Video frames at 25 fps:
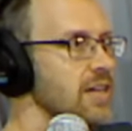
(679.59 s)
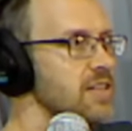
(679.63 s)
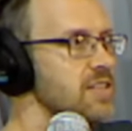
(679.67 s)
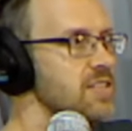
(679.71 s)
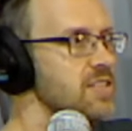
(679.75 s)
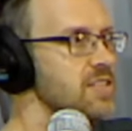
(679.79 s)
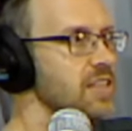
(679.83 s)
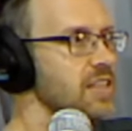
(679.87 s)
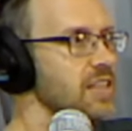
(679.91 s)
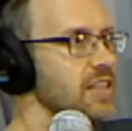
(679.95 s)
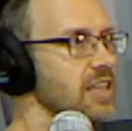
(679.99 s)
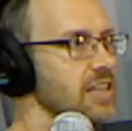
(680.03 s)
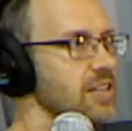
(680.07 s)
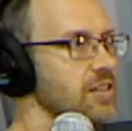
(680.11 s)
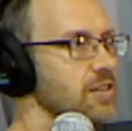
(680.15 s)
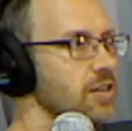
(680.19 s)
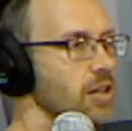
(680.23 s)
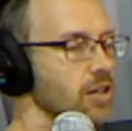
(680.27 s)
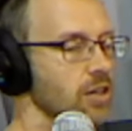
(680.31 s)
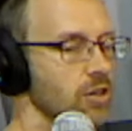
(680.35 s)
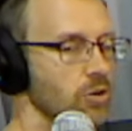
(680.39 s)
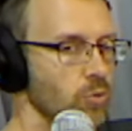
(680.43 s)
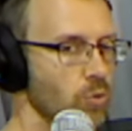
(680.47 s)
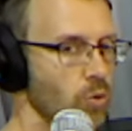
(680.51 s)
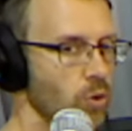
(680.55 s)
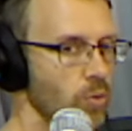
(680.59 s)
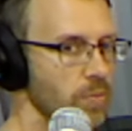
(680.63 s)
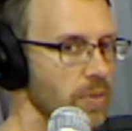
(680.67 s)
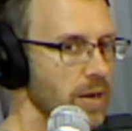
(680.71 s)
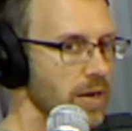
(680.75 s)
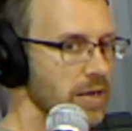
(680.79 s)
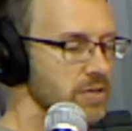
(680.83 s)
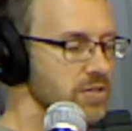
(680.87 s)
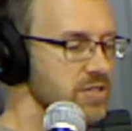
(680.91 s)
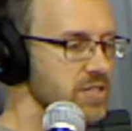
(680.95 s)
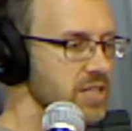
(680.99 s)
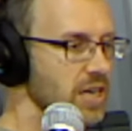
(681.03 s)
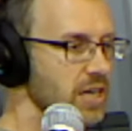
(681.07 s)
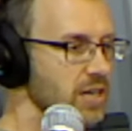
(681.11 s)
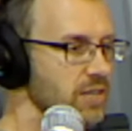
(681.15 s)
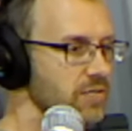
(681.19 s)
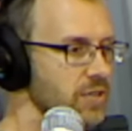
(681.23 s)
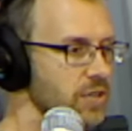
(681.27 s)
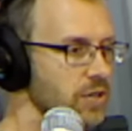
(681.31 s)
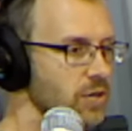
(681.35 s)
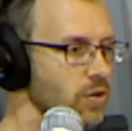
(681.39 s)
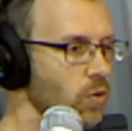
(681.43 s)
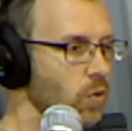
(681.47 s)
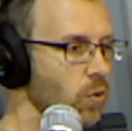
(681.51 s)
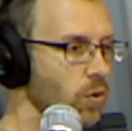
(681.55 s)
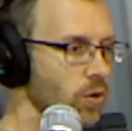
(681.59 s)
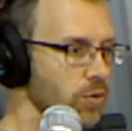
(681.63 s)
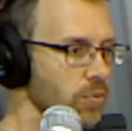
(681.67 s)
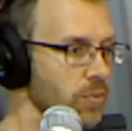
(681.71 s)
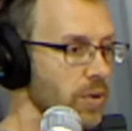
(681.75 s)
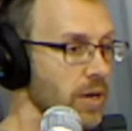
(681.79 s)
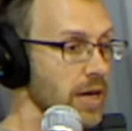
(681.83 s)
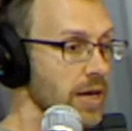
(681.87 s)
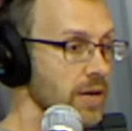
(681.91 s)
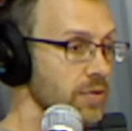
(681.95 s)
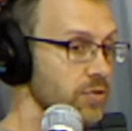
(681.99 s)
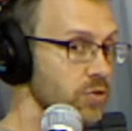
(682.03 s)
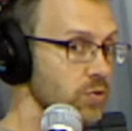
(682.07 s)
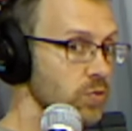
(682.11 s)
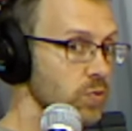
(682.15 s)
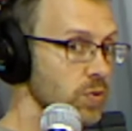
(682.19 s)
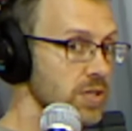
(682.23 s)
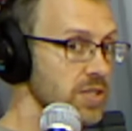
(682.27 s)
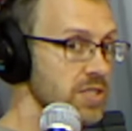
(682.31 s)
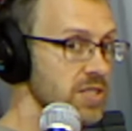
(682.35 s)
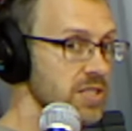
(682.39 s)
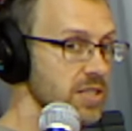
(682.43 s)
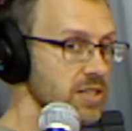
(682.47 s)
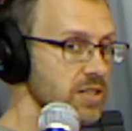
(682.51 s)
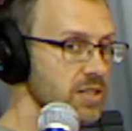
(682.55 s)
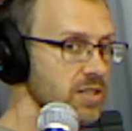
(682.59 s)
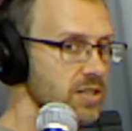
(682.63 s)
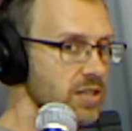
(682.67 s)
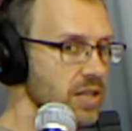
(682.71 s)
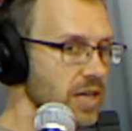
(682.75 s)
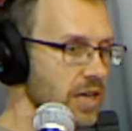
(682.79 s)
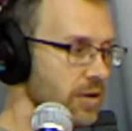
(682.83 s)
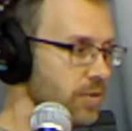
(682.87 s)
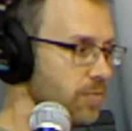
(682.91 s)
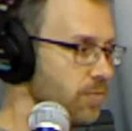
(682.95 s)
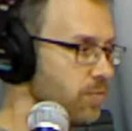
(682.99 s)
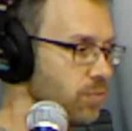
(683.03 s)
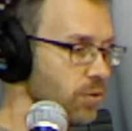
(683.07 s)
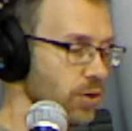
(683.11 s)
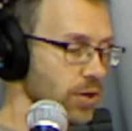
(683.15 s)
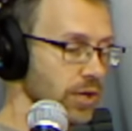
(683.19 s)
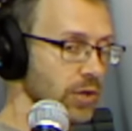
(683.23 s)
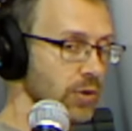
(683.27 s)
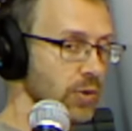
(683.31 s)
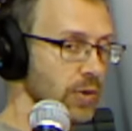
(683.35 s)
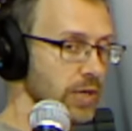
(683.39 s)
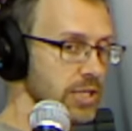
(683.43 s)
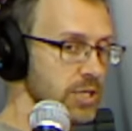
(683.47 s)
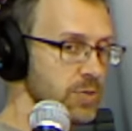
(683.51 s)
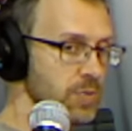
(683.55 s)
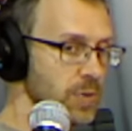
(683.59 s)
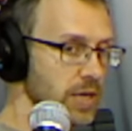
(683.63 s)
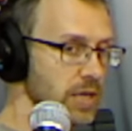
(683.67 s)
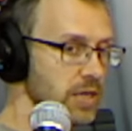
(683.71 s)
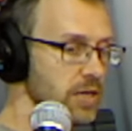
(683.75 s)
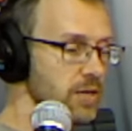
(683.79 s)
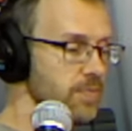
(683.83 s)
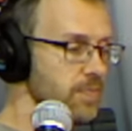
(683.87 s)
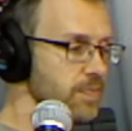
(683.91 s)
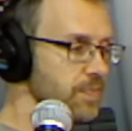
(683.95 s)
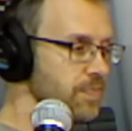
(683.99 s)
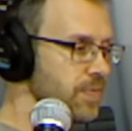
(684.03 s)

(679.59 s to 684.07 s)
to get a little more bounce out of it, or you may have to wrist it at pretty quick speed.